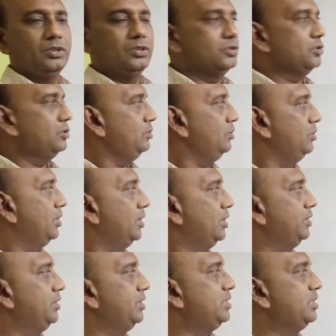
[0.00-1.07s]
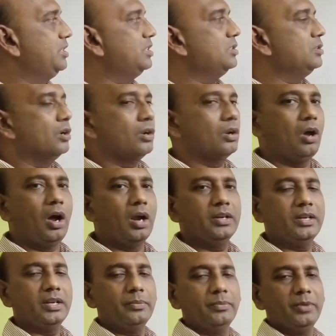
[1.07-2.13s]
So this is
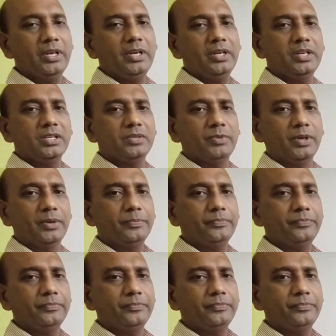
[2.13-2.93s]
non-terminating decimal.